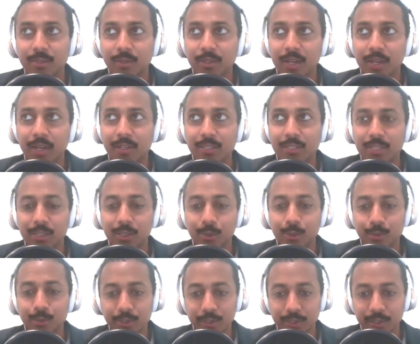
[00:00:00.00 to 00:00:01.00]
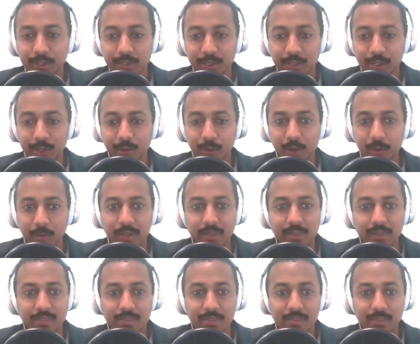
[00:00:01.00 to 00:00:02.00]
or non-disclosure
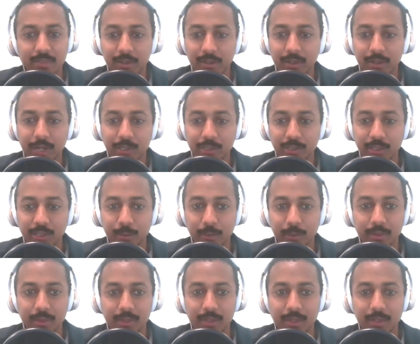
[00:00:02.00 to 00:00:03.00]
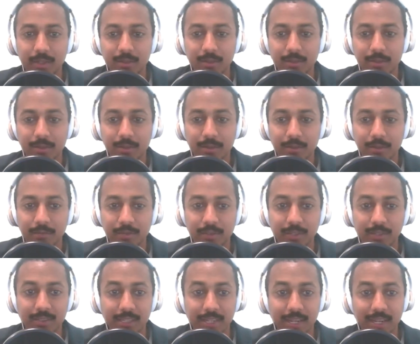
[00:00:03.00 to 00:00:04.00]
agreements are actually within the
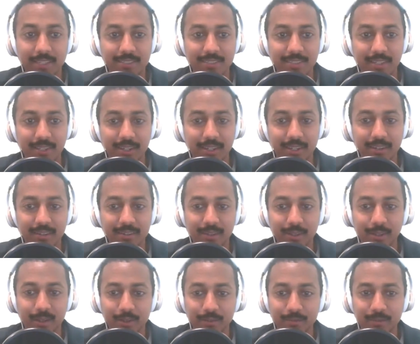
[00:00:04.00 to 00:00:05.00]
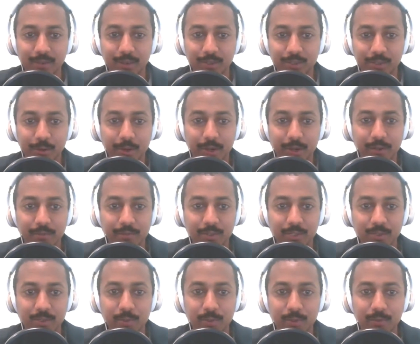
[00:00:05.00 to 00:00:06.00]
field that I studied of alternative
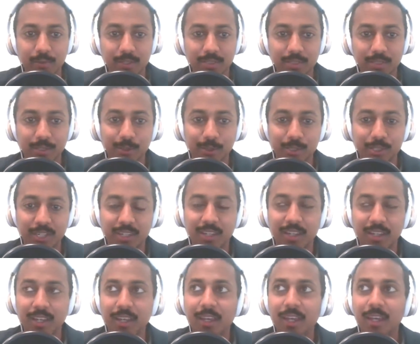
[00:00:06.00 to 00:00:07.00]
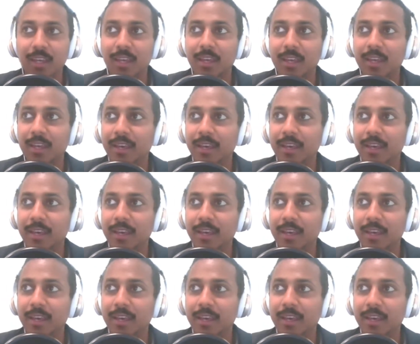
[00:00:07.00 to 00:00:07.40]
dispute resolution. Oh, really?